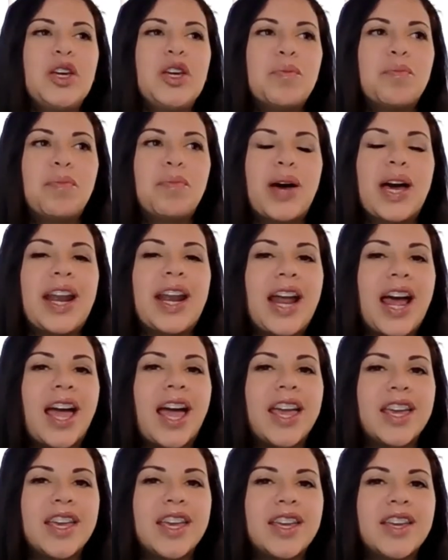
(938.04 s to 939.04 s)
But
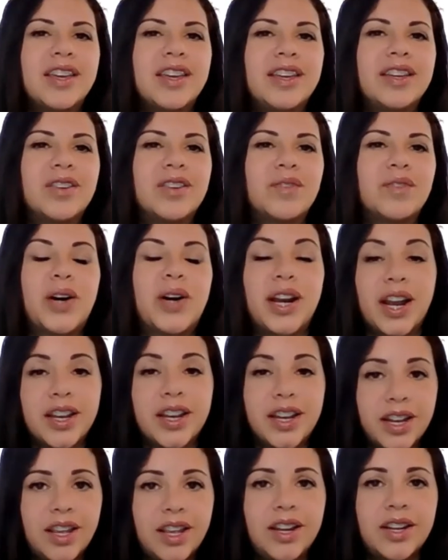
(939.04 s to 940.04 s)
I, what I
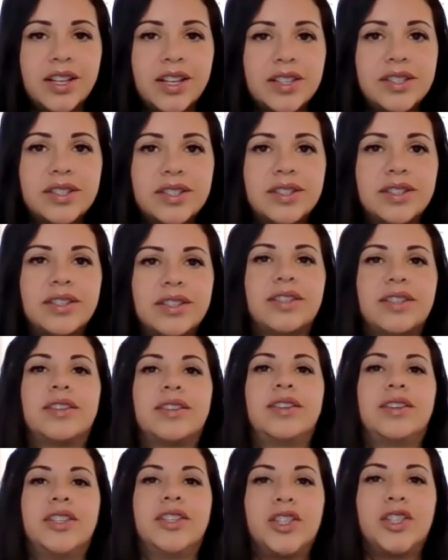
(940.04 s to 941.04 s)
did is
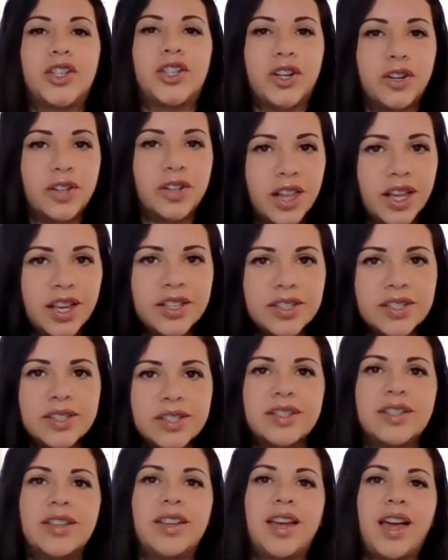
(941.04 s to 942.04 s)
internalize,
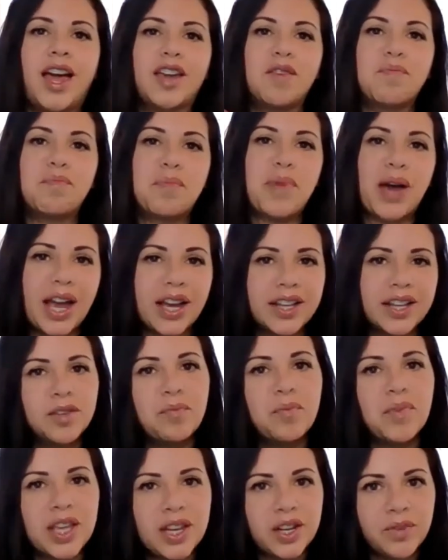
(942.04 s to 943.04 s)
I packed
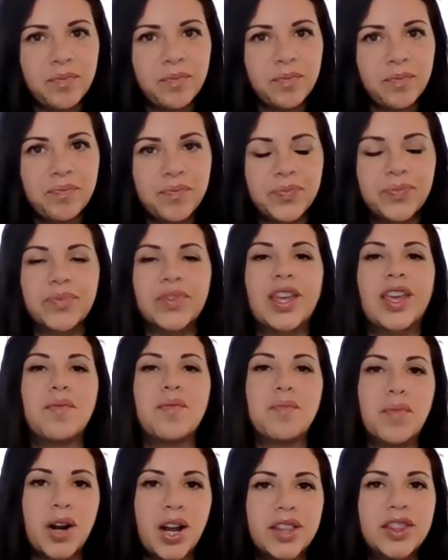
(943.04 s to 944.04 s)
them in and
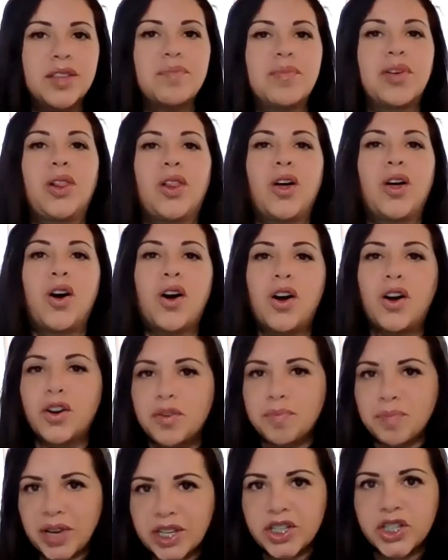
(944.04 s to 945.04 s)
brought them along
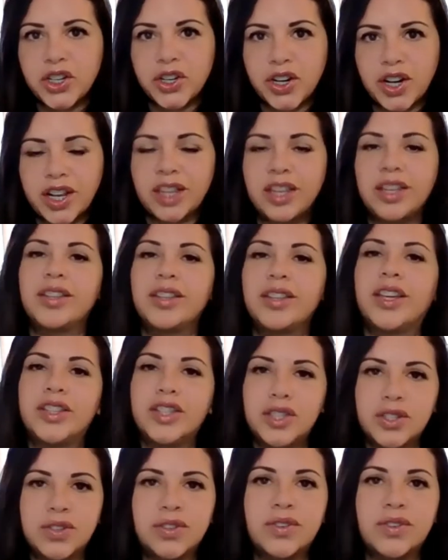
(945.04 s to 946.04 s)
my journey
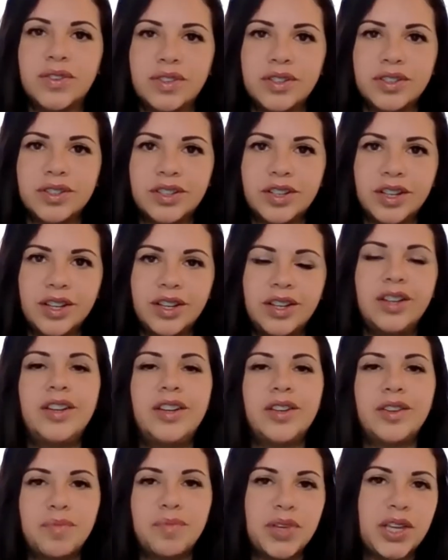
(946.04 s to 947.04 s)
into
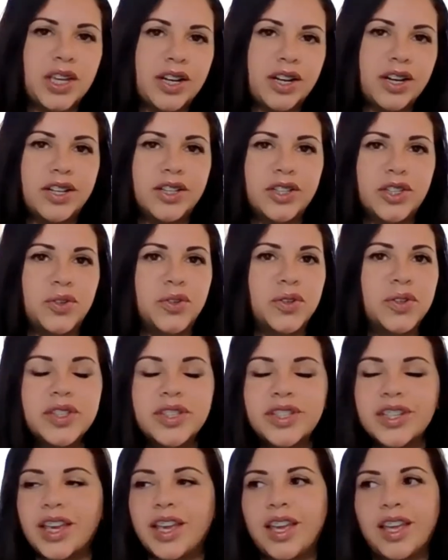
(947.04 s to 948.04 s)
being an
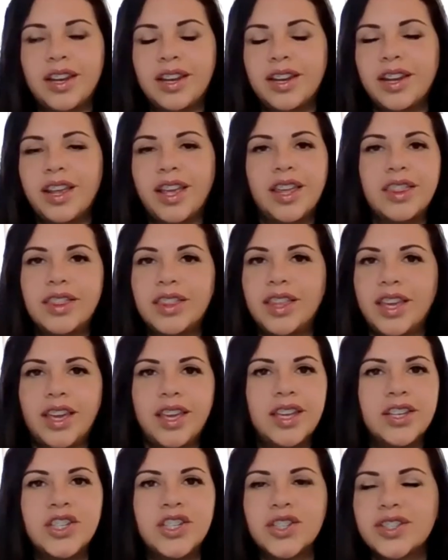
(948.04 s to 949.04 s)
adult. And, and
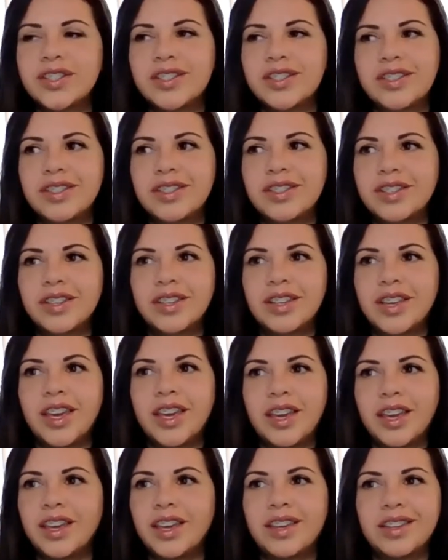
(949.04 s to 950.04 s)
it just, it,
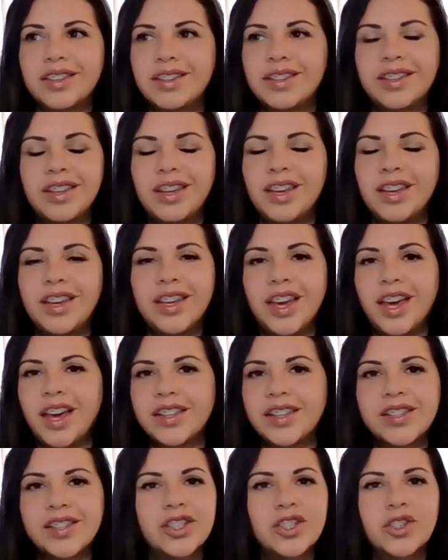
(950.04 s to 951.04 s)
it
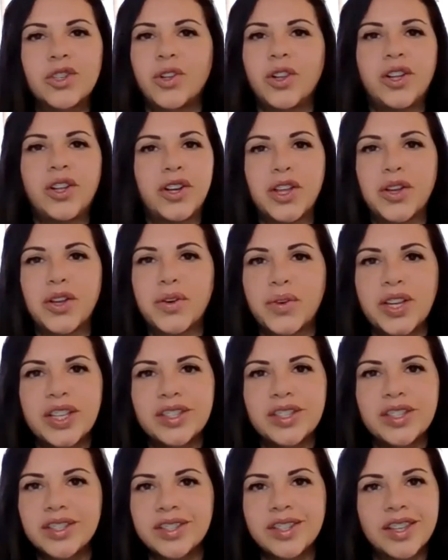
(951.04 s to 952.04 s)
has a toll on you.
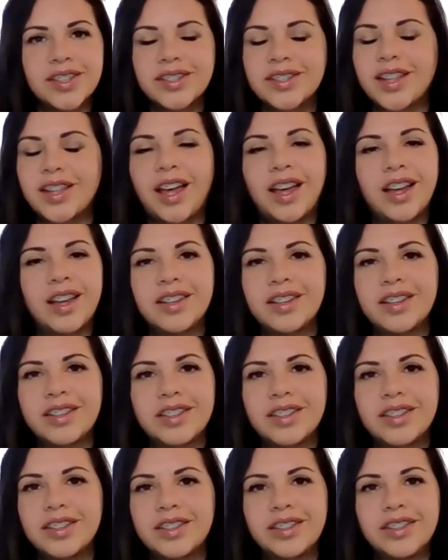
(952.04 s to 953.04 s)
It's, it's not,
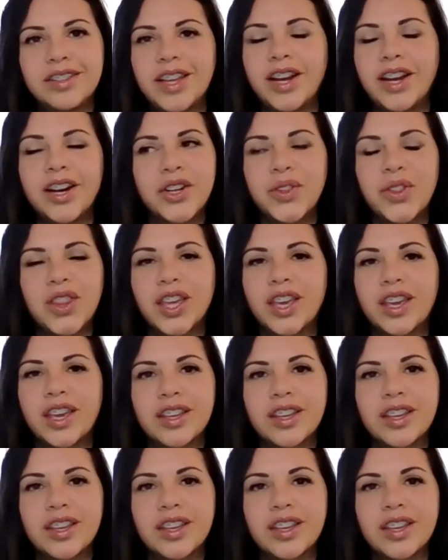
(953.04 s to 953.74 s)
not a good thing.